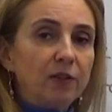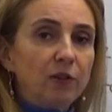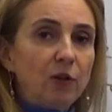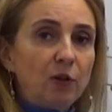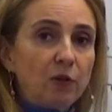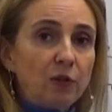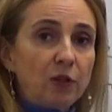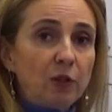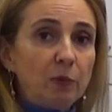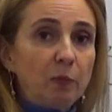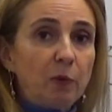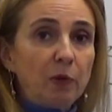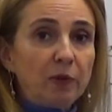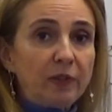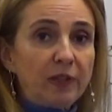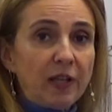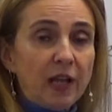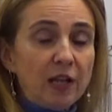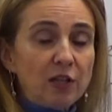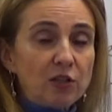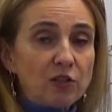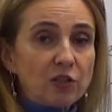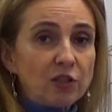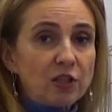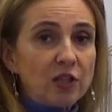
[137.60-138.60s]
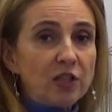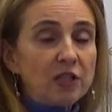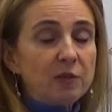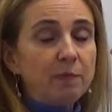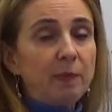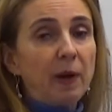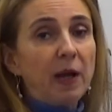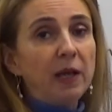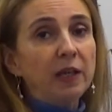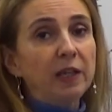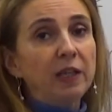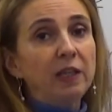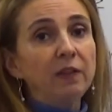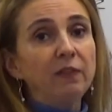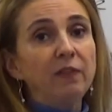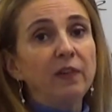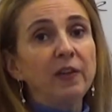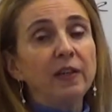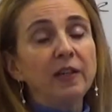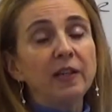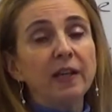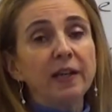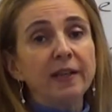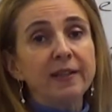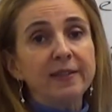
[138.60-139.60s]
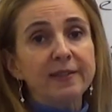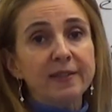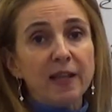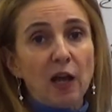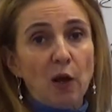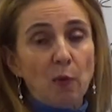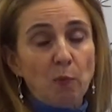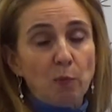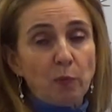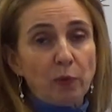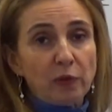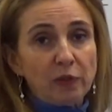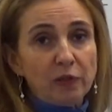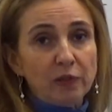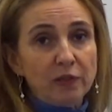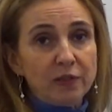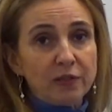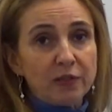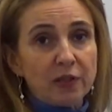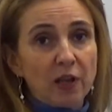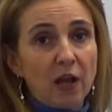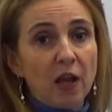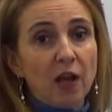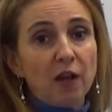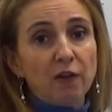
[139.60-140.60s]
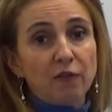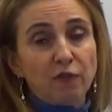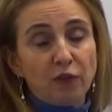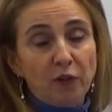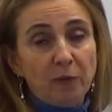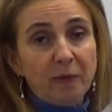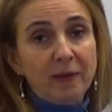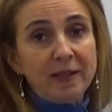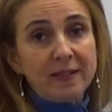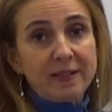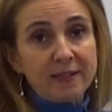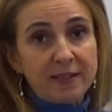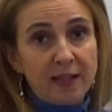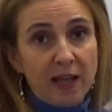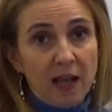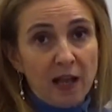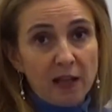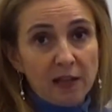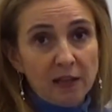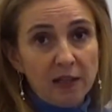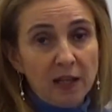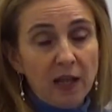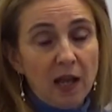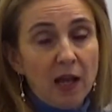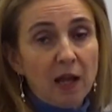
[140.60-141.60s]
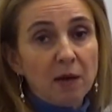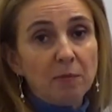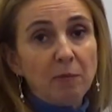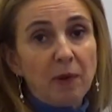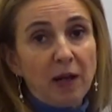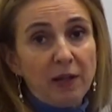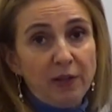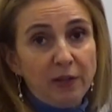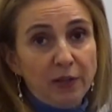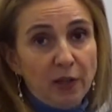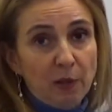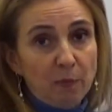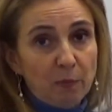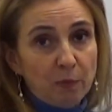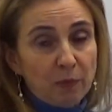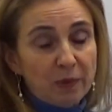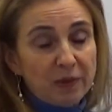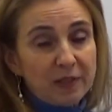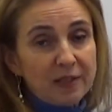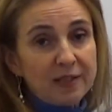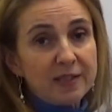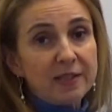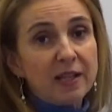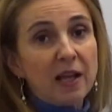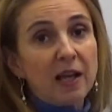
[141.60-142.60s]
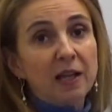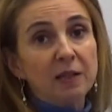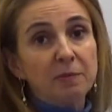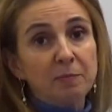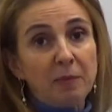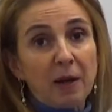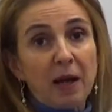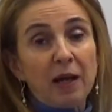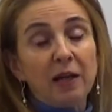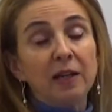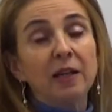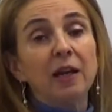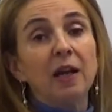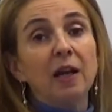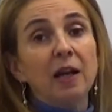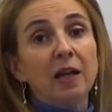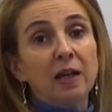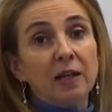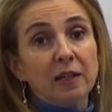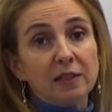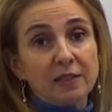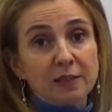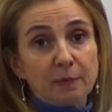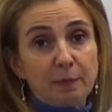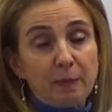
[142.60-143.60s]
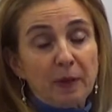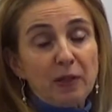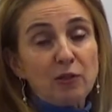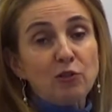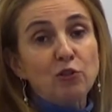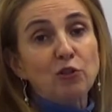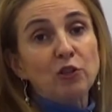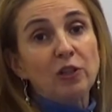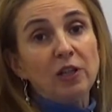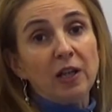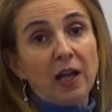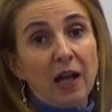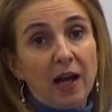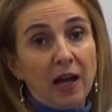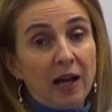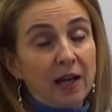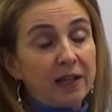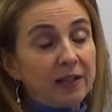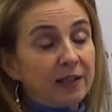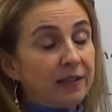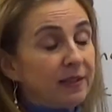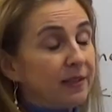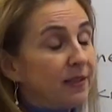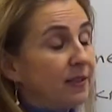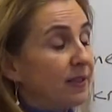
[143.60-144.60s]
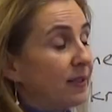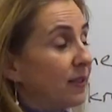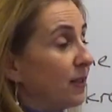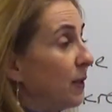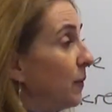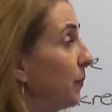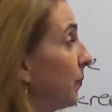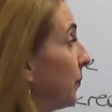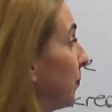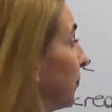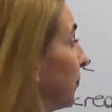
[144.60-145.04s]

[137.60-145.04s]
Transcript: the local potentials by giving examples from a cell by numbers and by special ions.